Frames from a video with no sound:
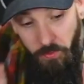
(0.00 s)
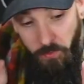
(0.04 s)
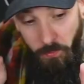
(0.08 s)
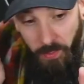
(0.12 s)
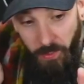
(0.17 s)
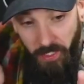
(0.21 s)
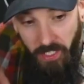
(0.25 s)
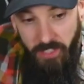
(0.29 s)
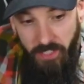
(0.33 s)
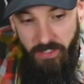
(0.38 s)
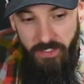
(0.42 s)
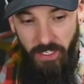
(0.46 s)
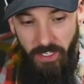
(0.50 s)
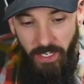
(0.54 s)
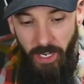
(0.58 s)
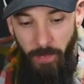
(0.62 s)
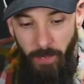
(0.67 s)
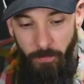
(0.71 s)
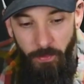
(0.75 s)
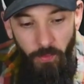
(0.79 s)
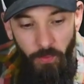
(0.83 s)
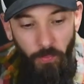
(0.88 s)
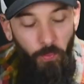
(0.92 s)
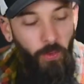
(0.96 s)
it's because it
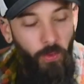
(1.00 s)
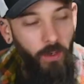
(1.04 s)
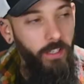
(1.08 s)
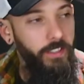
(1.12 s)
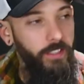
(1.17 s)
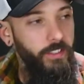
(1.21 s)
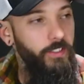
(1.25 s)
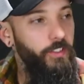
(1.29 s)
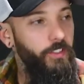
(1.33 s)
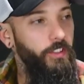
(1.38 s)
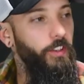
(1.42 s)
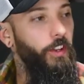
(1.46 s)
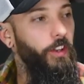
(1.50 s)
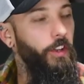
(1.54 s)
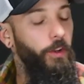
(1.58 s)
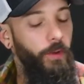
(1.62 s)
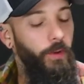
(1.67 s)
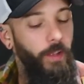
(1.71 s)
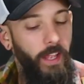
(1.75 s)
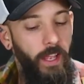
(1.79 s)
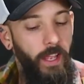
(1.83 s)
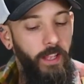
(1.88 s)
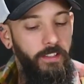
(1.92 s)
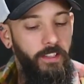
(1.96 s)
happened once,
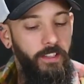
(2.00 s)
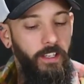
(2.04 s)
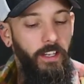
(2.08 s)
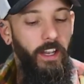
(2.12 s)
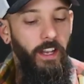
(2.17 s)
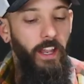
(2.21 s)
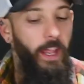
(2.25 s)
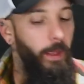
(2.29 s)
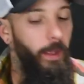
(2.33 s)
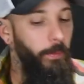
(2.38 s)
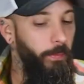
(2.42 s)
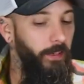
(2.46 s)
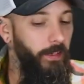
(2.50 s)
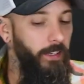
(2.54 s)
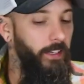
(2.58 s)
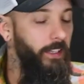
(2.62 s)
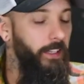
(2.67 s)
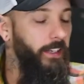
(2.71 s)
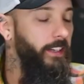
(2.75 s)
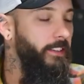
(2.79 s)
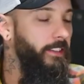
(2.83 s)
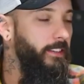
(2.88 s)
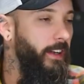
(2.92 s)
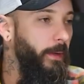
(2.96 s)
it's going to happen at
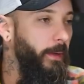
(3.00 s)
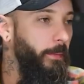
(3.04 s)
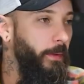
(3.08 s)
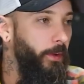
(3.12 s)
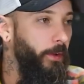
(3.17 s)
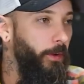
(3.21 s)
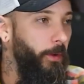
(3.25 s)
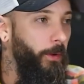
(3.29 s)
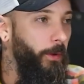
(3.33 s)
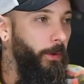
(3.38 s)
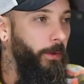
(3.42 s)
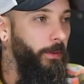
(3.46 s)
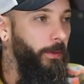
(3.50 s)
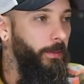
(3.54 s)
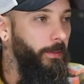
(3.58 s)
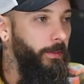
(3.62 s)
any time at all.